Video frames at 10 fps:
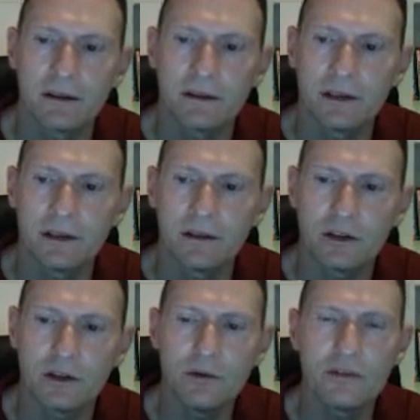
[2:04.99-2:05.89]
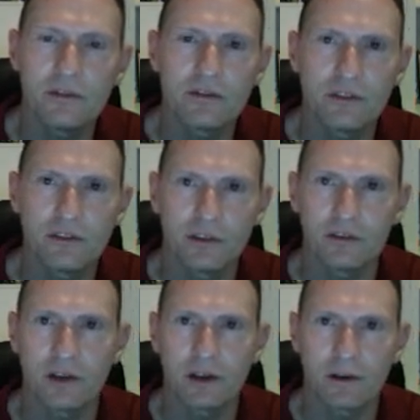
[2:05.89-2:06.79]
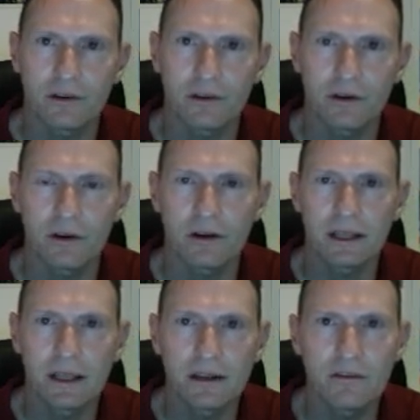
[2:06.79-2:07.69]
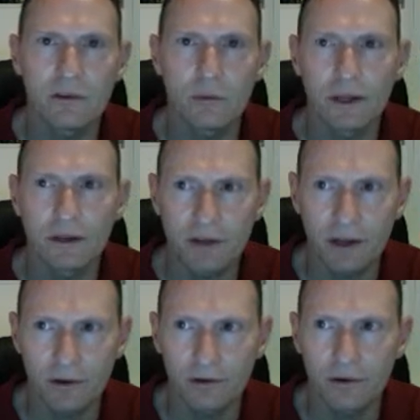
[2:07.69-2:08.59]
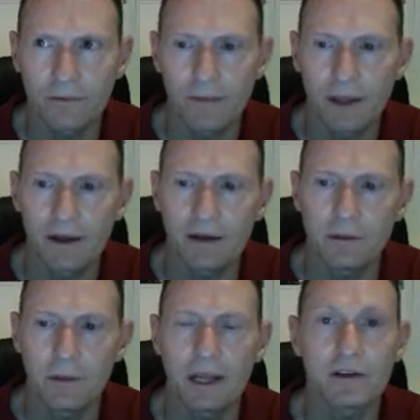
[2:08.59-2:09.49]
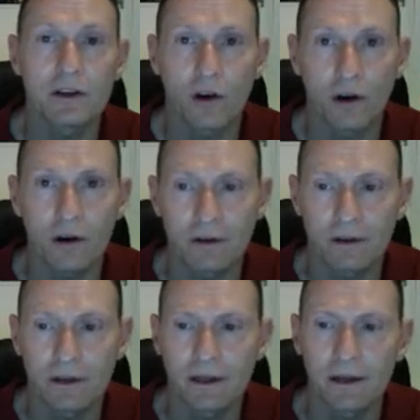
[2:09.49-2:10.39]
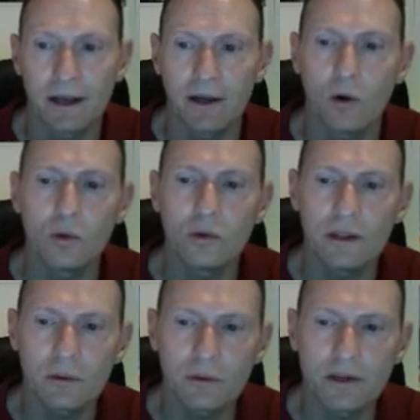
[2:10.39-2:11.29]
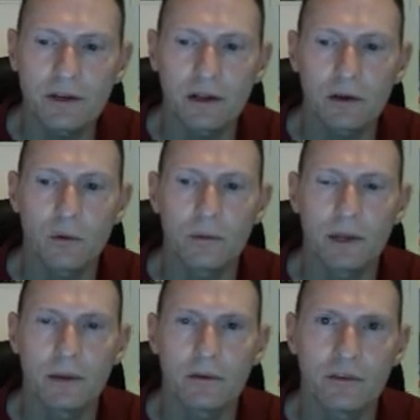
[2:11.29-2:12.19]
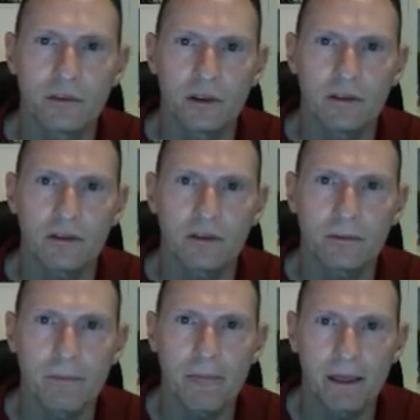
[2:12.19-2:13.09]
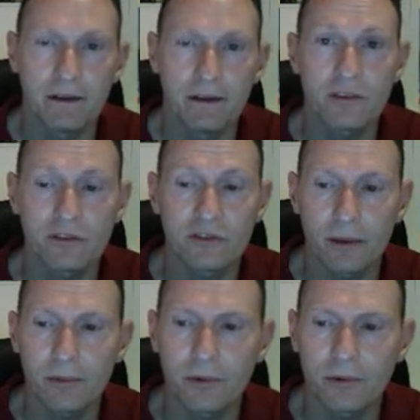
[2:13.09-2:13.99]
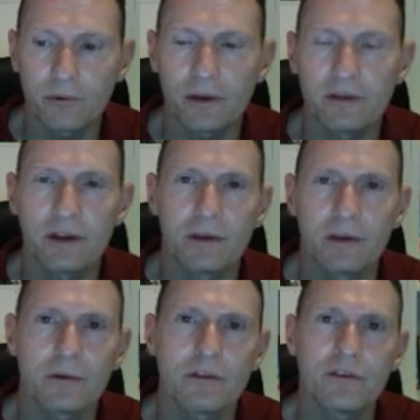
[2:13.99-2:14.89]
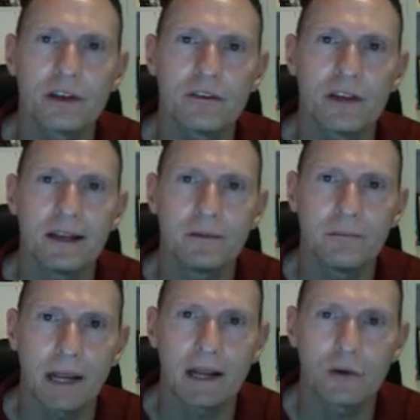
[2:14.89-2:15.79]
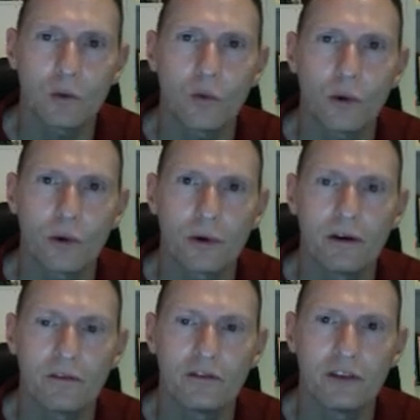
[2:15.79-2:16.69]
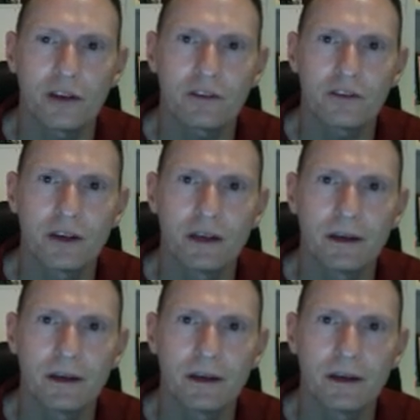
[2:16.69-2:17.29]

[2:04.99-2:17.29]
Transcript: You as the facilitator are going to give the retailer a demand card, and only the retailer will be able to see this. In this example, the retailer receives a demand order of 6.